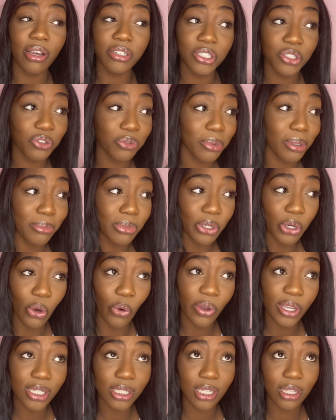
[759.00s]
just remember
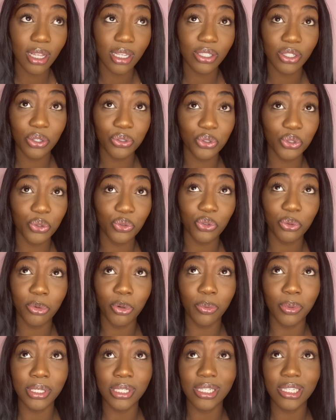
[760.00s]
going into that surgical room. It
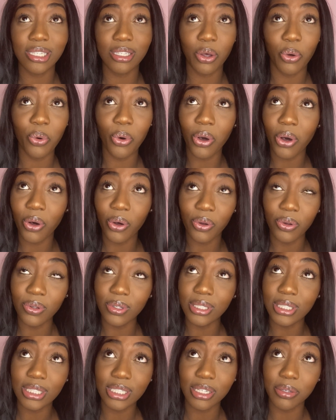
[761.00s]
was so
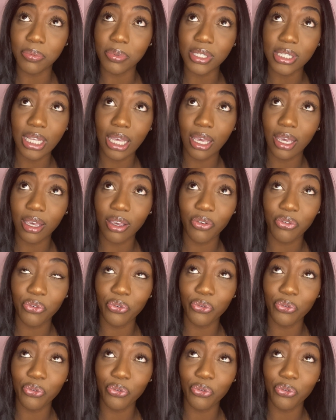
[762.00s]
cold. It was like